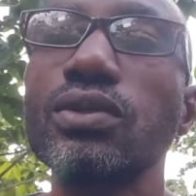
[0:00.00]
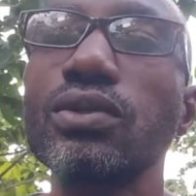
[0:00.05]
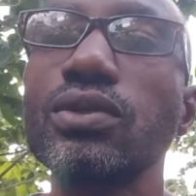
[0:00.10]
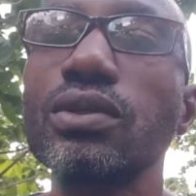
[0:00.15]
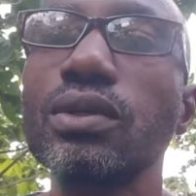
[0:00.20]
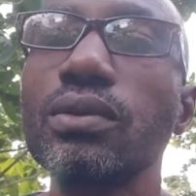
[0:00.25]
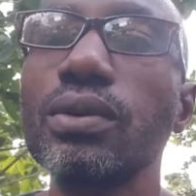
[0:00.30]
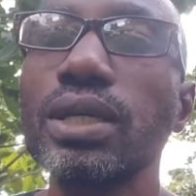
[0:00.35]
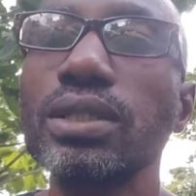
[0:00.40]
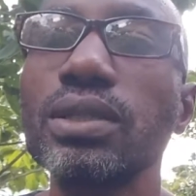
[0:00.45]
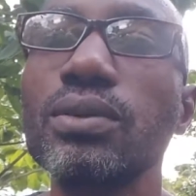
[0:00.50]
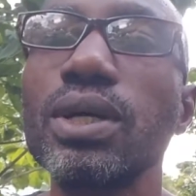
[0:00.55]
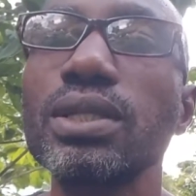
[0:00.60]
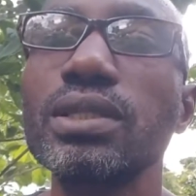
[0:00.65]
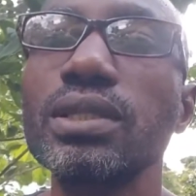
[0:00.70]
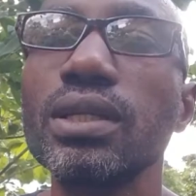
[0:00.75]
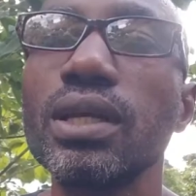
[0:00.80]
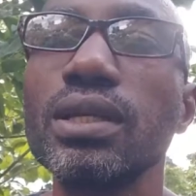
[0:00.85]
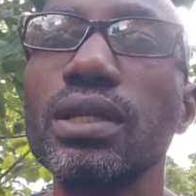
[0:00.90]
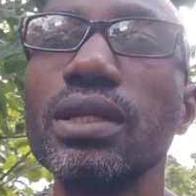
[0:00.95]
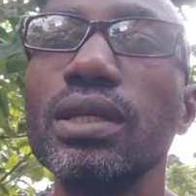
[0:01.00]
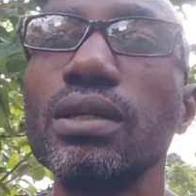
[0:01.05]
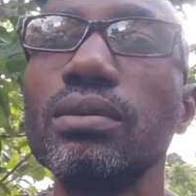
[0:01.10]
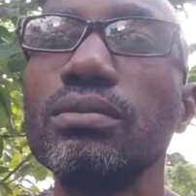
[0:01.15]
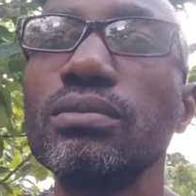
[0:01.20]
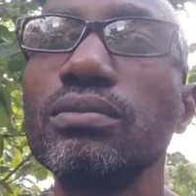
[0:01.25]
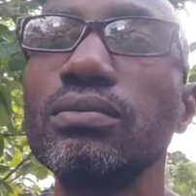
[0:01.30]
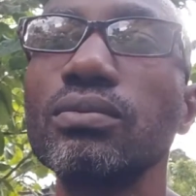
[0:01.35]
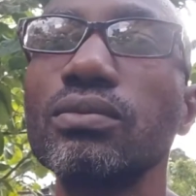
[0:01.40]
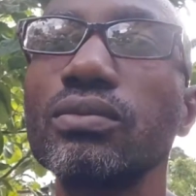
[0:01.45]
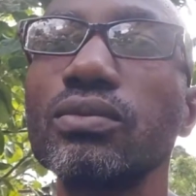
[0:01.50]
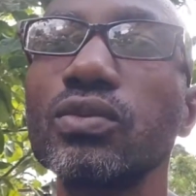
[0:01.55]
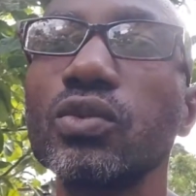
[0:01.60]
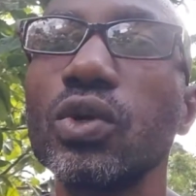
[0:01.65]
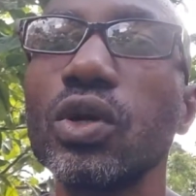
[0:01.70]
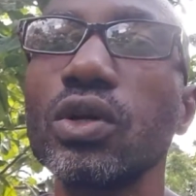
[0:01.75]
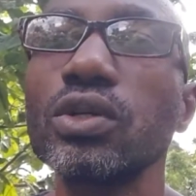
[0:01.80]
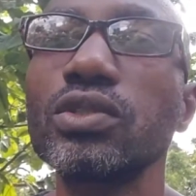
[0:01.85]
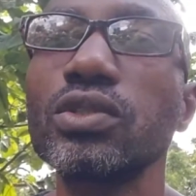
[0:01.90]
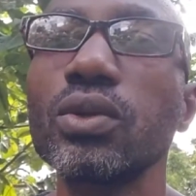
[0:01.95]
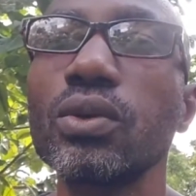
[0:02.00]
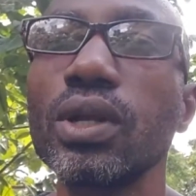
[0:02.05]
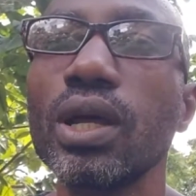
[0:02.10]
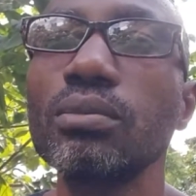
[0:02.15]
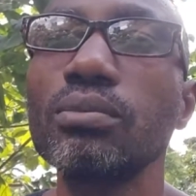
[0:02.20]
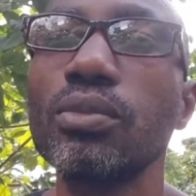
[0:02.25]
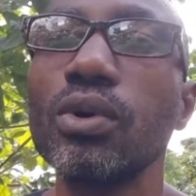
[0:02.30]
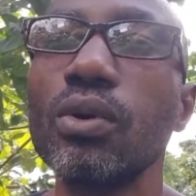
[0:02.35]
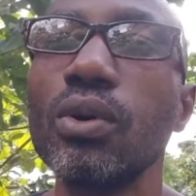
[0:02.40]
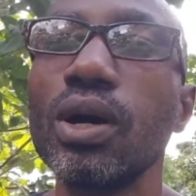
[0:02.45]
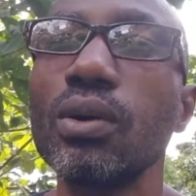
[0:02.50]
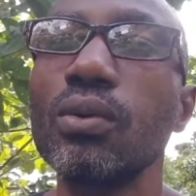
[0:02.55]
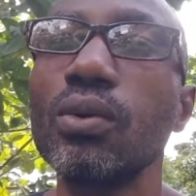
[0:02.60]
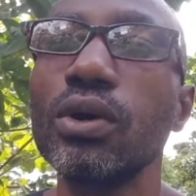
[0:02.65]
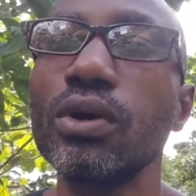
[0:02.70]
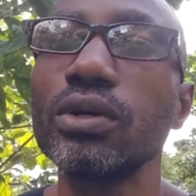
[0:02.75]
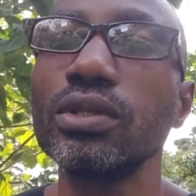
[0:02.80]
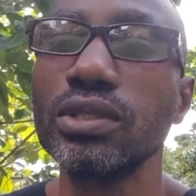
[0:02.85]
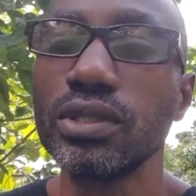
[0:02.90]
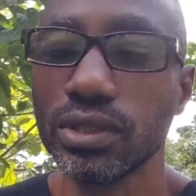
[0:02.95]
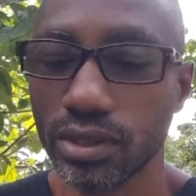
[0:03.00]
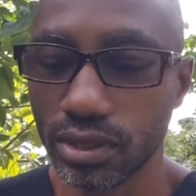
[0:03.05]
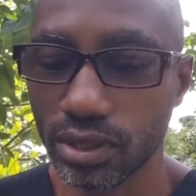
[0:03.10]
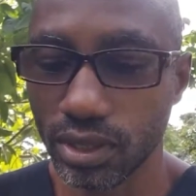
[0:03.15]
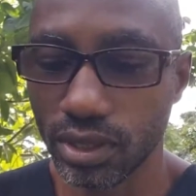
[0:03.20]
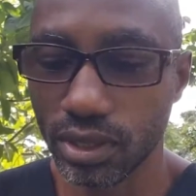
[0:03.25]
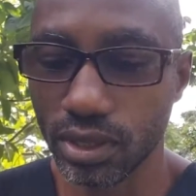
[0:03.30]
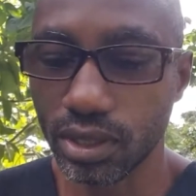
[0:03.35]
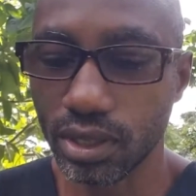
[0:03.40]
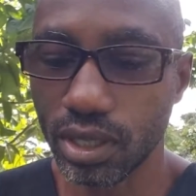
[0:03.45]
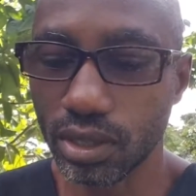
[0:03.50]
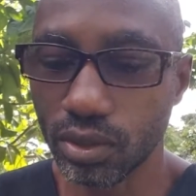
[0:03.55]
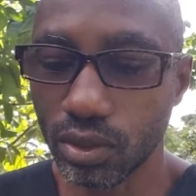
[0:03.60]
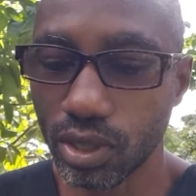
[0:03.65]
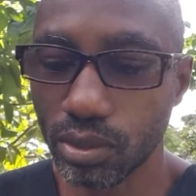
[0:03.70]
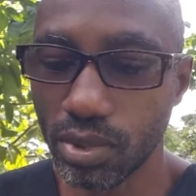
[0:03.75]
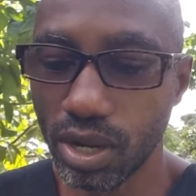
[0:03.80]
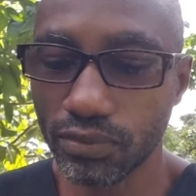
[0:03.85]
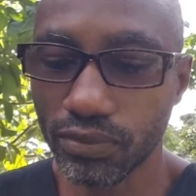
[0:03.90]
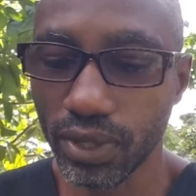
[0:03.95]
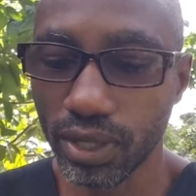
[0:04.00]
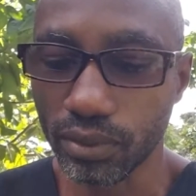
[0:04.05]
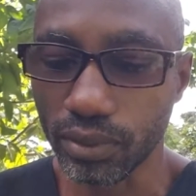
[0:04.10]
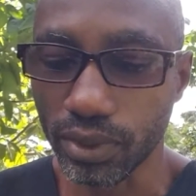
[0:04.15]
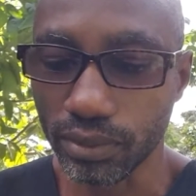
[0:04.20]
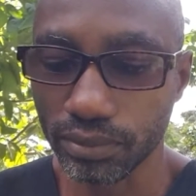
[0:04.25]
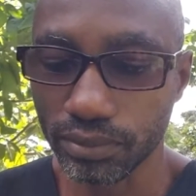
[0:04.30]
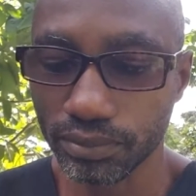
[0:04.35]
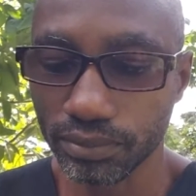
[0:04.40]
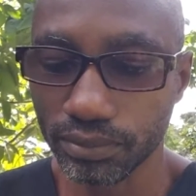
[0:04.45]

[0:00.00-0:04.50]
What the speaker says: So we have what's in a name, words, sound and power, words, and how them affect we.